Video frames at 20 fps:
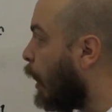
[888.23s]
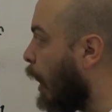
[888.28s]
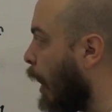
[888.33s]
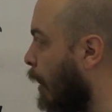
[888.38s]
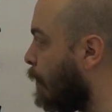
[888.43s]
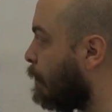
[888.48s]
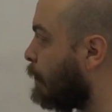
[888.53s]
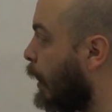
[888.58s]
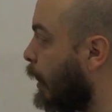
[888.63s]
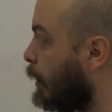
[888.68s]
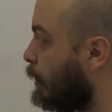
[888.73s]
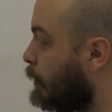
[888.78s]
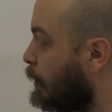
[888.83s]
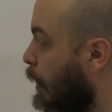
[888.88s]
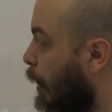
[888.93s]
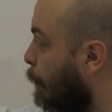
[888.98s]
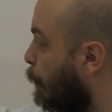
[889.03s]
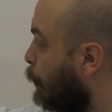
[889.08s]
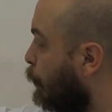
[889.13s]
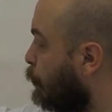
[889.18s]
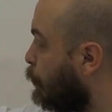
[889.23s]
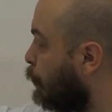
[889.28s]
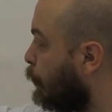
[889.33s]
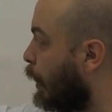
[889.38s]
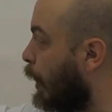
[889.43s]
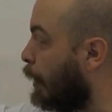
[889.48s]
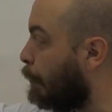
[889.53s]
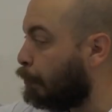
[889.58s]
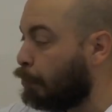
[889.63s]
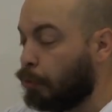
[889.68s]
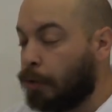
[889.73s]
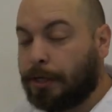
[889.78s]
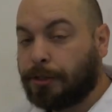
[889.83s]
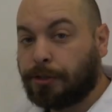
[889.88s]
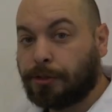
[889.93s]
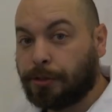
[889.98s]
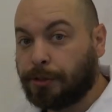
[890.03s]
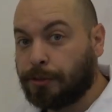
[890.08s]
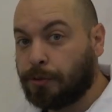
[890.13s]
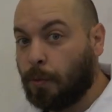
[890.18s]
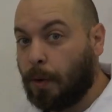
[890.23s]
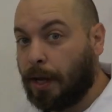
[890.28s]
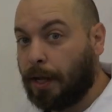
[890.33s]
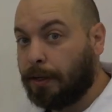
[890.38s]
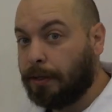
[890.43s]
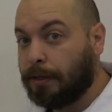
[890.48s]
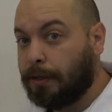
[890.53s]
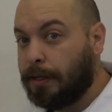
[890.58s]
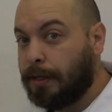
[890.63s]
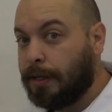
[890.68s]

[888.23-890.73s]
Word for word: I've got temperature and pressure as well,